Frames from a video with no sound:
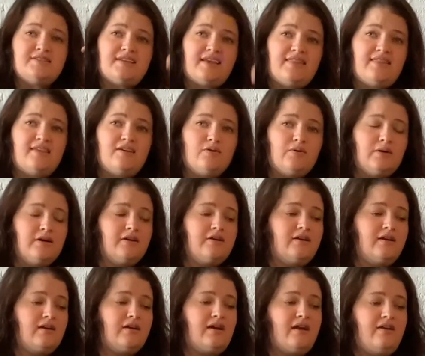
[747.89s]
I think we're
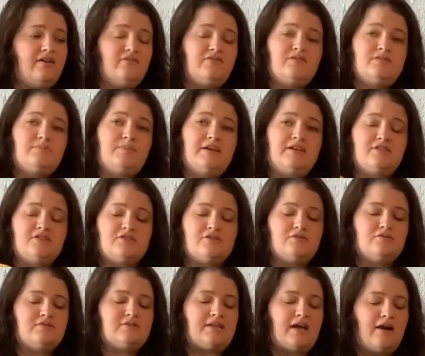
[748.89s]
going to kind of space
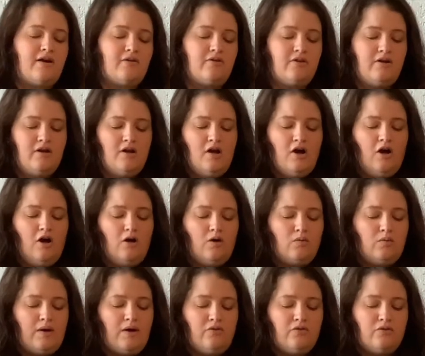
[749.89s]
those out
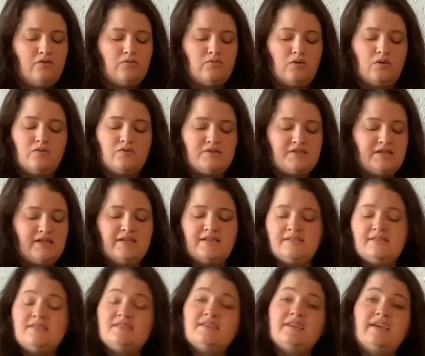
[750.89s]
around the
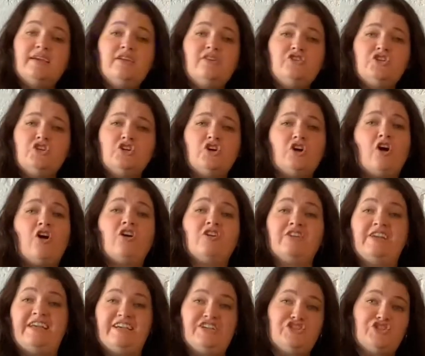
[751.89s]
roses to get your
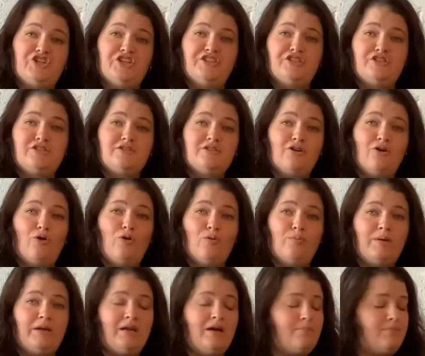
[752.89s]
carnations to
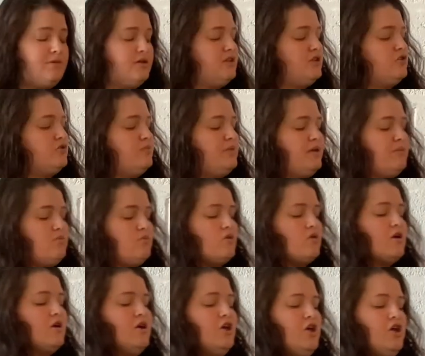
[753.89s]
open up a little bit
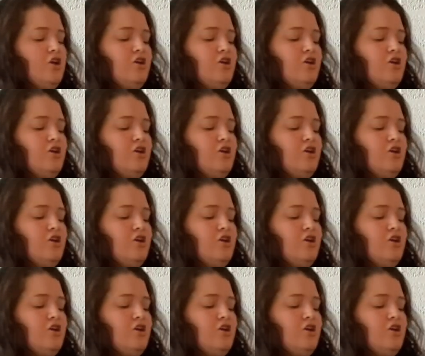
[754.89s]
more.